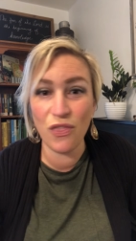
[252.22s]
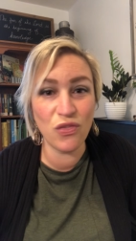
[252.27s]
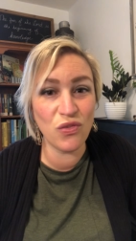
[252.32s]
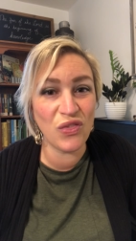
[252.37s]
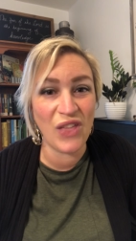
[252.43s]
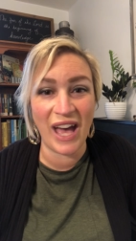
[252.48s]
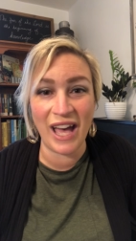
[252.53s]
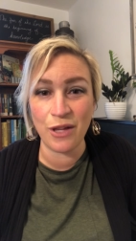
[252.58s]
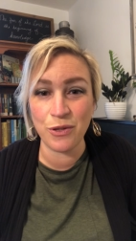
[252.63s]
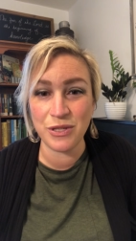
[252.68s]

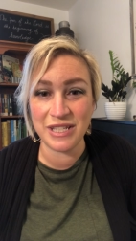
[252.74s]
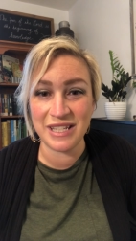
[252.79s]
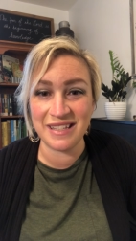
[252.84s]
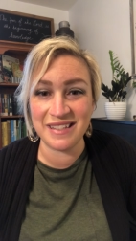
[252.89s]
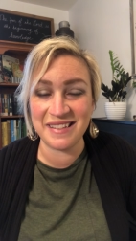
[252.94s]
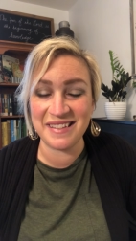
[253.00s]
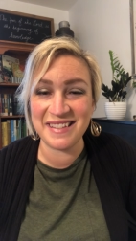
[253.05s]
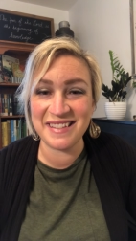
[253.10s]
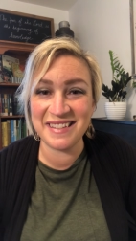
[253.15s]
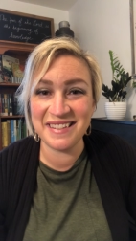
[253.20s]

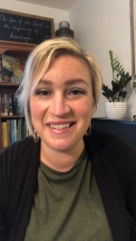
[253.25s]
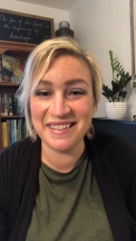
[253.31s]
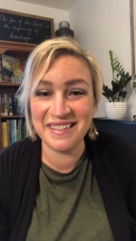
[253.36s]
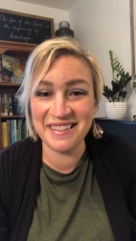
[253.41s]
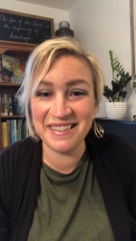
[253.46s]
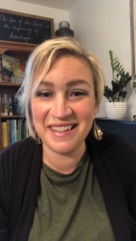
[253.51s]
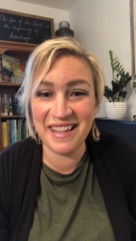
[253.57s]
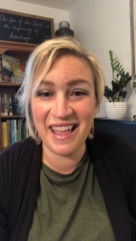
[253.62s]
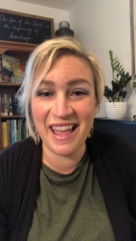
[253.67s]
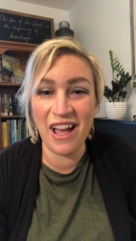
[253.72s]
thousands
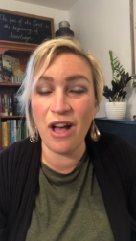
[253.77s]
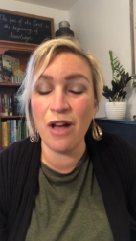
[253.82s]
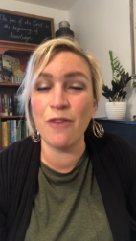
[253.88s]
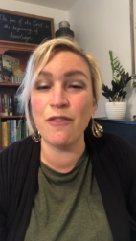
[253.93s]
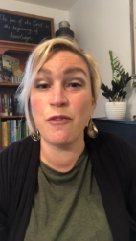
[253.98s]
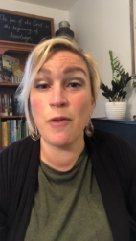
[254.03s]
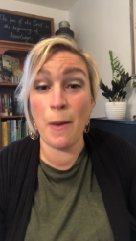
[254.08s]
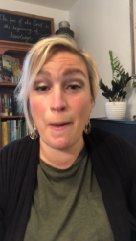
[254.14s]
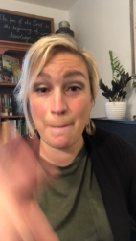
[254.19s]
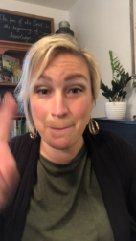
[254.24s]

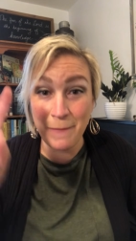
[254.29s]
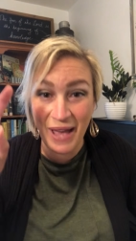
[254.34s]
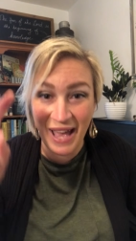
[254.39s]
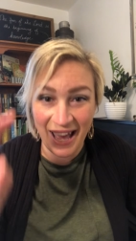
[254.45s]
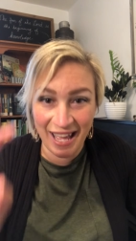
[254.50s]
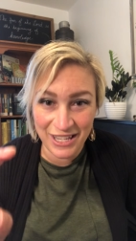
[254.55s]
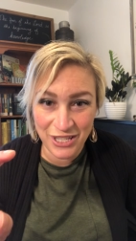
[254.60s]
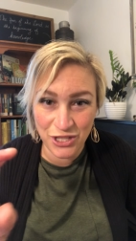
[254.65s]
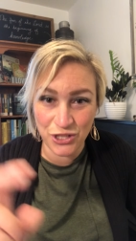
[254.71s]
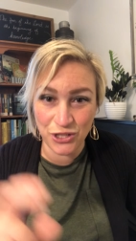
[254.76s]
of
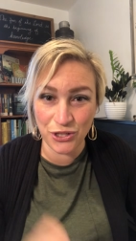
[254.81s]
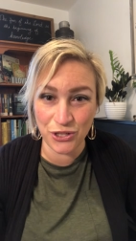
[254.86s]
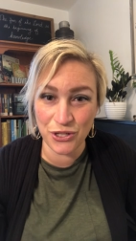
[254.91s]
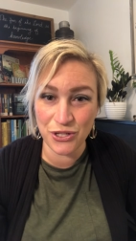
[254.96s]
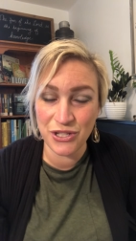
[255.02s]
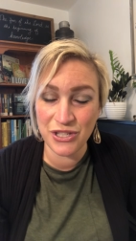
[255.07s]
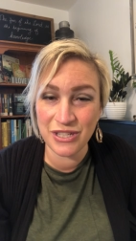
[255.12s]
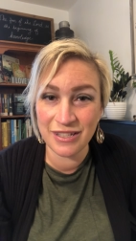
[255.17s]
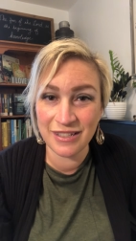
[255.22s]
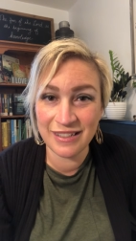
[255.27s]

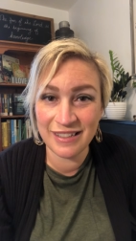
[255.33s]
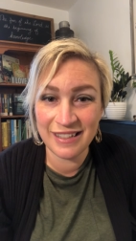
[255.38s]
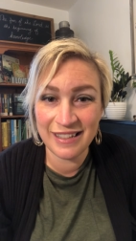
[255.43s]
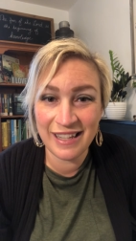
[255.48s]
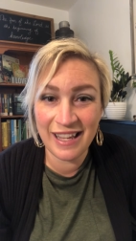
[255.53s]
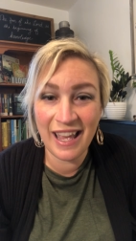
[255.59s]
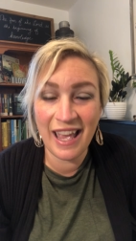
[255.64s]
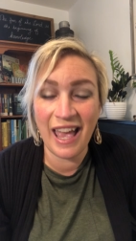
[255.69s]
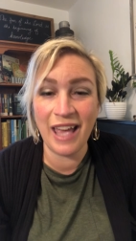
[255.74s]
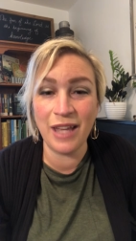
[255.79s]
pastors
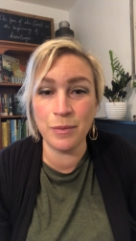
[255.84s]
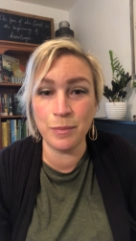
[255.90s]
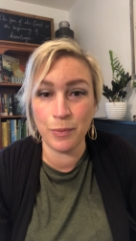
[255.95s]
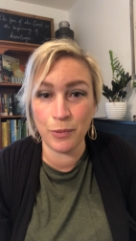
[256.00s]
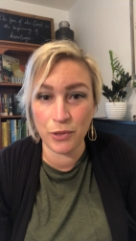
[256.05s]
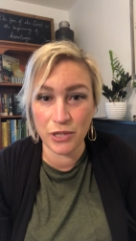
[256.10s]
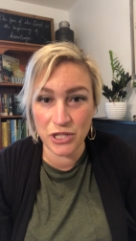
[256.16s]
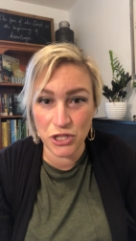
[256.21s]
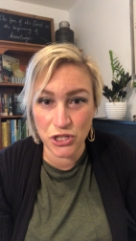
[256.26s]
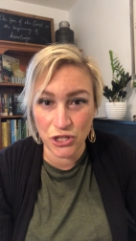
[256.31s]
and
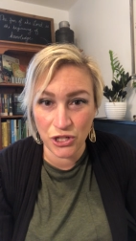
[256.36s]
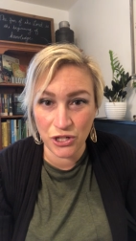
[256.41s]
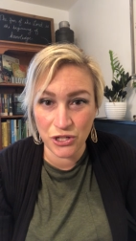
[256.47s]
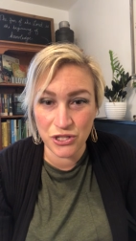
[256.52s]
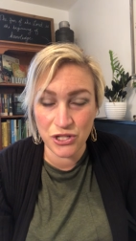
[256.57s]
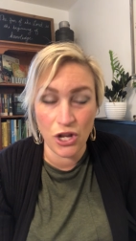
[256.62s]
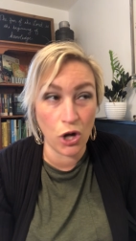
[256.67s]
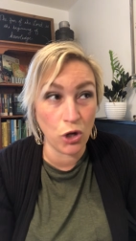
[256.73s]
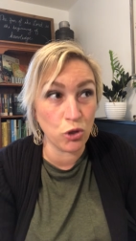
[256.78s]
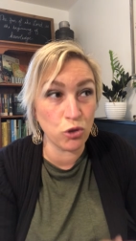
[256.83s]

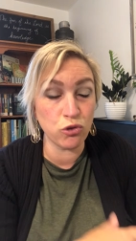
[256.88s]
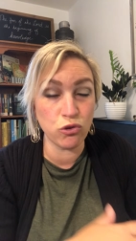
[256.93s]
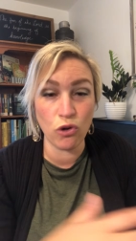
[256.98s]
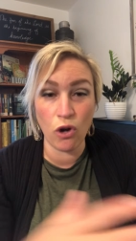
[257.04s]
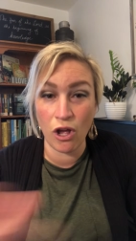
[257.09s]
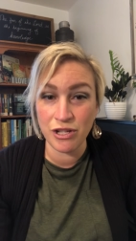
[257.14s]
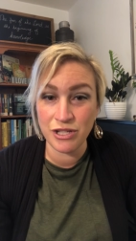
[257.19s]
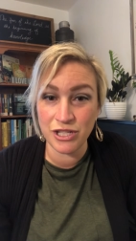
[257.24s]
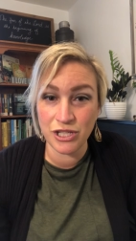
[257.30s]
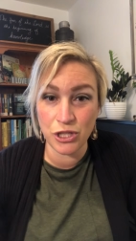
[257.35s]
preachers
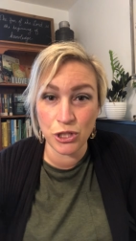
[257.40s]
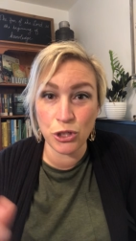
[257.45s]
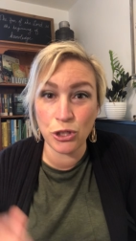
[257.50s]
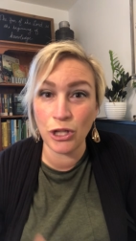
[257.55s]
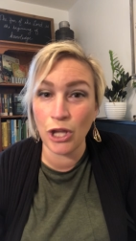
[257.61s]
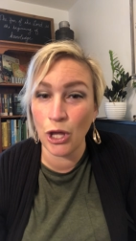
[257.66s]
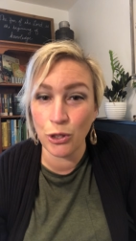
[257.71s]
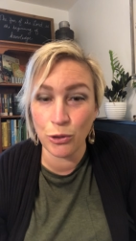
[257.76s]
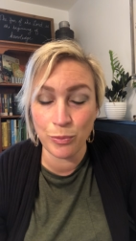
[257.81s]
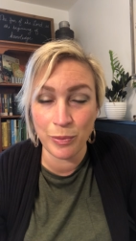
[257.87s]
across the
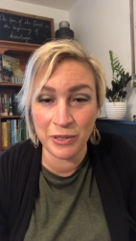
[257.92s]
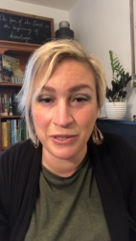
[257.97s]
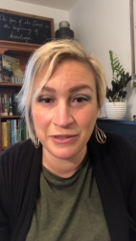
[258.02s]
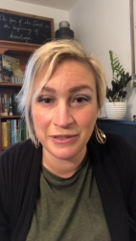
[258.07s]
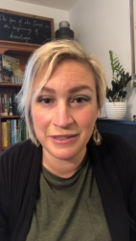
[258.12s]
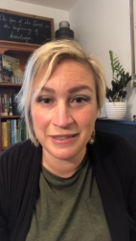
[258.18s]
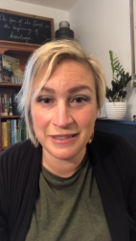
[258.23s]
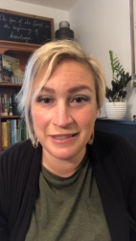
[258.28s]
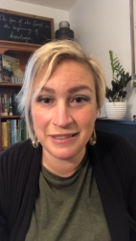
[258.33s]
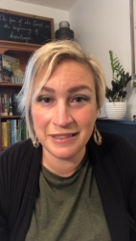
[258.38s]
globe.
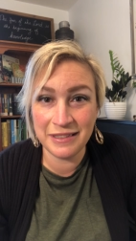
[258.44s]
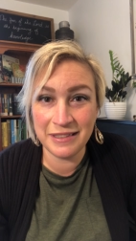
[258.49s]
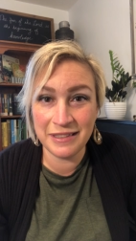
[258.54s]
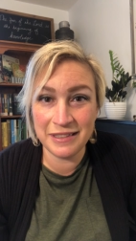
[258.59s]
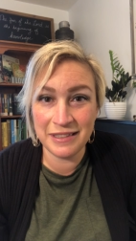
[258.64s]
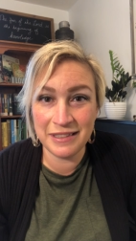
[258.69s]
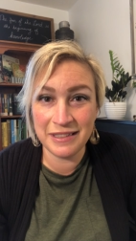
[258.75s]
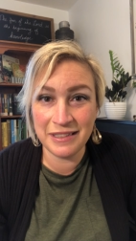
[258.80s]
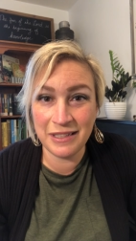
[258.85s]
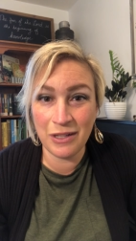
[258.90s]

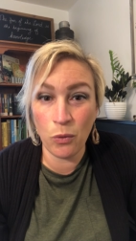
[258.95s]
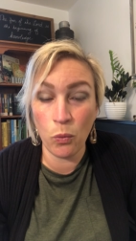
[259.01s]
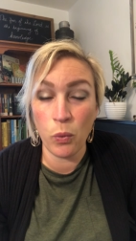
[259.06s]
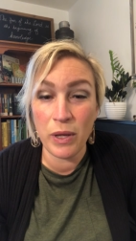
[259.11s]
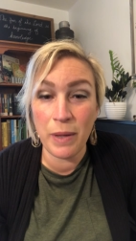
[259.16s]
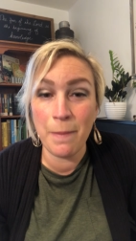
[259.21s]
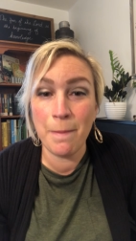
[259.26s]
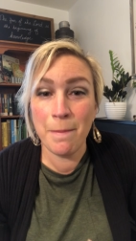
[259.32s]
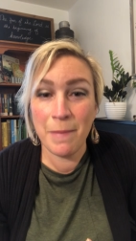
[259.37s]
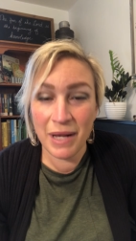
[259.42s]

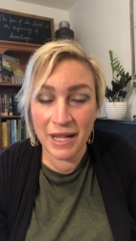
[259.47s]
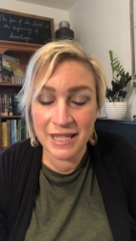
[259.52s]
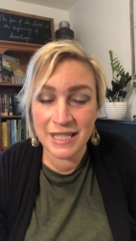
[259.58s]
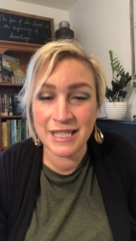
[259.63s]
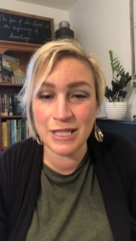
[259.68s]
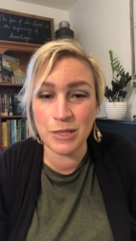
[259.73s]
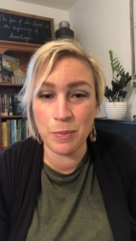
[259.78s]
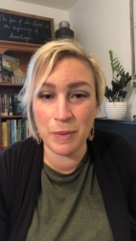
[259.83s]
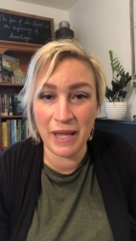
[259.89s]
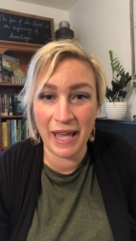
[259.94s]
We
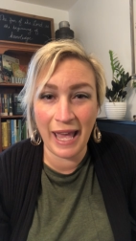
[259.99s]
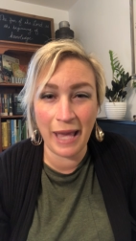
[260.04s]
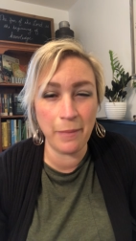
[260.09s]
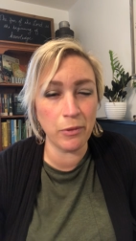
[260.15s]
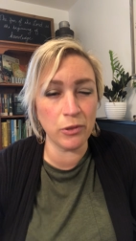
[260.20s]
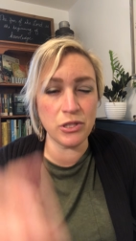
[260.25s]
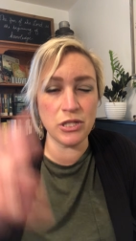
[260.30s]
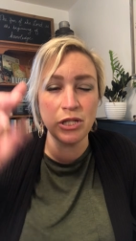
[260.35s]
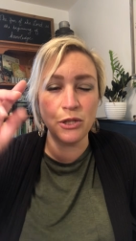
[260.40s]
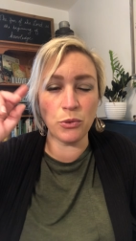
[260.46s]
must be
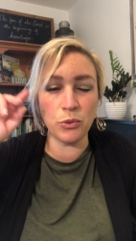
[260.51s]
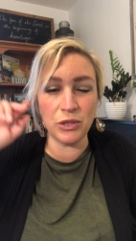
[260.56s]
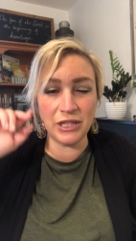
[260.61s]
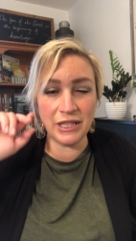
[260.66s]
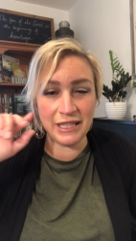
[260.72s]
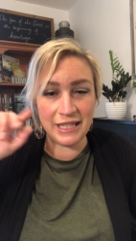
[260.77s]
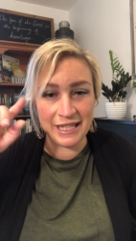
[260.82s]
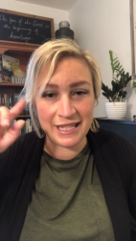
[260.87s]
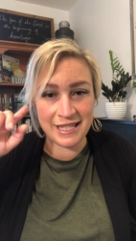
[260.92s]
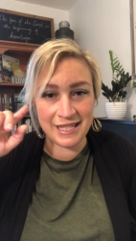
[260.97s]
able to
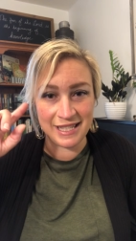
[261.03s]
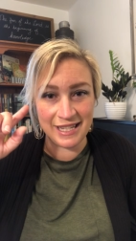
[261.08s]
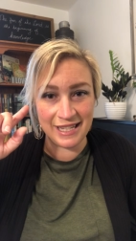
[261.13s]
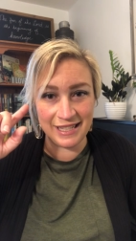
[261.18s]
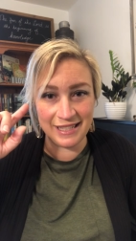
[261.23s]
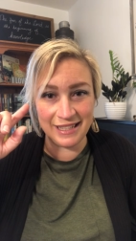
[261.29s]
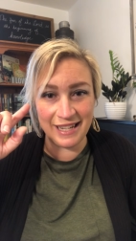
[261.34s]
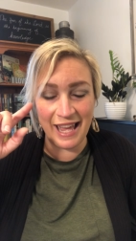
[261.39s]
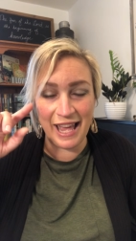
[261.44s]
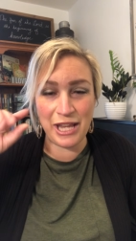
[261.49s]

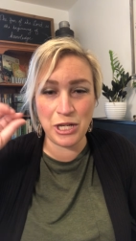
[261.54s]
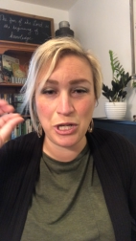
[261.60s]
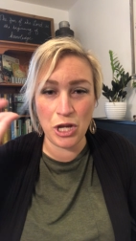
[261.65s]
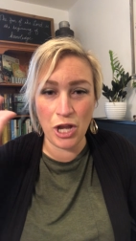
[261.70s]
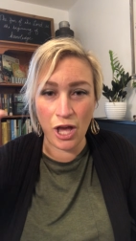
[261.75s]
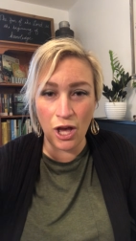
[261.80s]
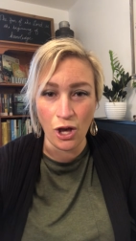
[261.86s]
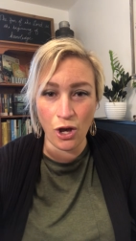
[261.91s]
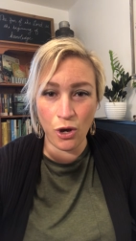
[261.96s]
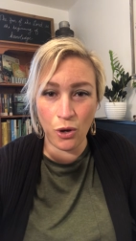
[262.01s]
listen and
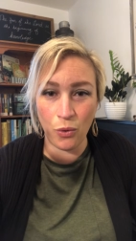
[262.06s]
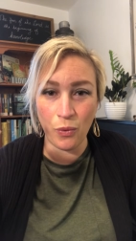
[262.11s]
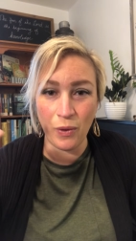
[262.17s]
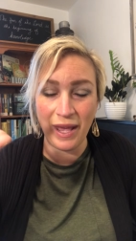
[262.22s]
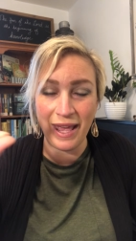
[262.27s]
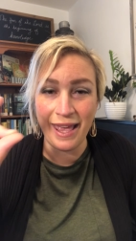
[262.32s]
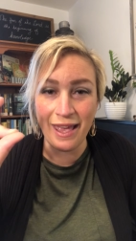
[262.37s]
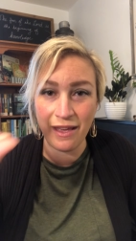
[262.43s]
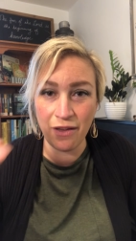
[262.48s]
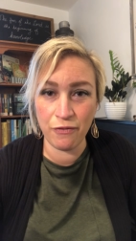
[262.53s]
know
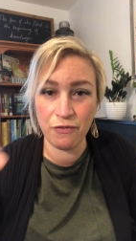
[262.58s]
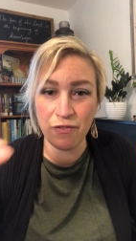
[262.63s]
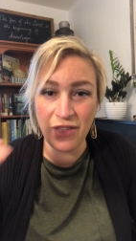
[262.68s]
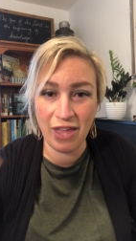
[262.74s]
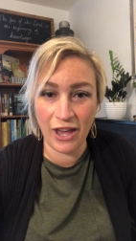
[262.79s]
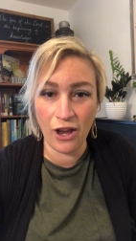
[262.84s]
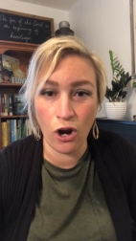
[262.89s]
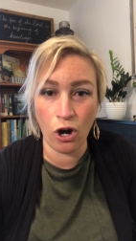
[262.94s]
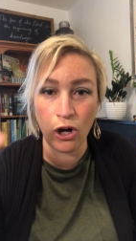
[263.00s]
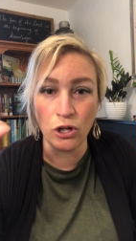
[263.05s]
if
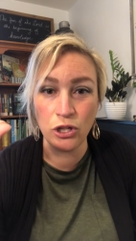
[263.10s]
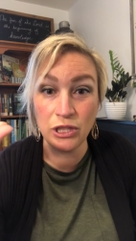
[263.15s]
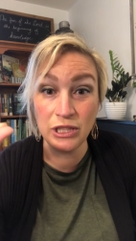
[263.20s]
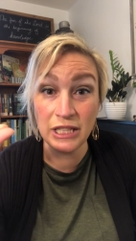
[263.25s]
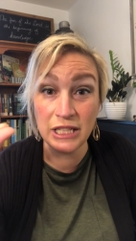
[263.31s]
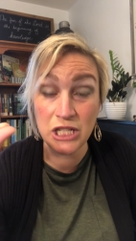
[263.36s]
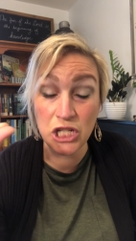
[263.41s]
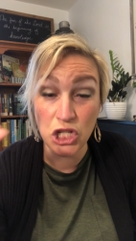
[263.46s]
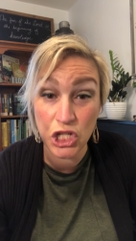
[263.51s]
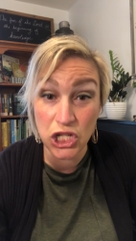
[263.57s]
they are
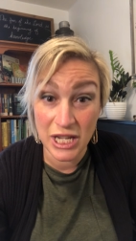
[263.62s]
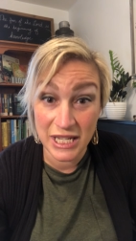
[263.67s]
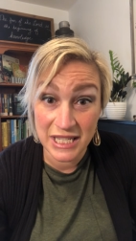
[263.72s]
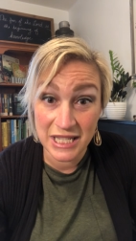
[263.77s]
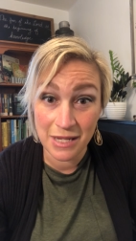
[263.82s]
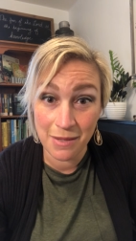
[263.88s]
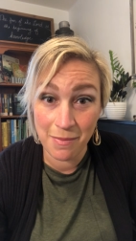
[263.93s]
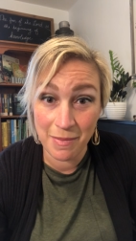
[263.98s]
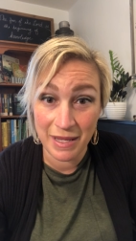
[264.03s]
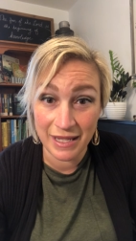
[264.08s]

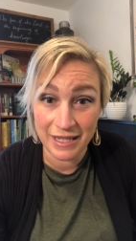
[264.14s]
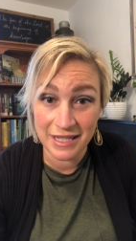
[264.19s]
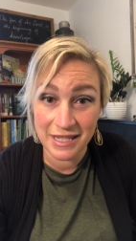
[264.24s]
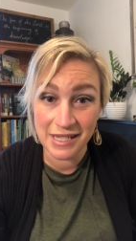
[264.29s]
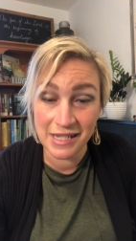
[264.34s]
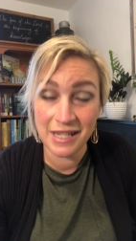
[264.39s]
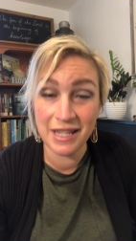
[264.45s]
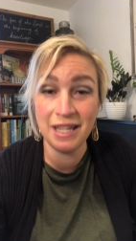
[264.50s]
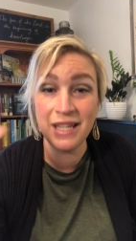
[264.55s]
legitimate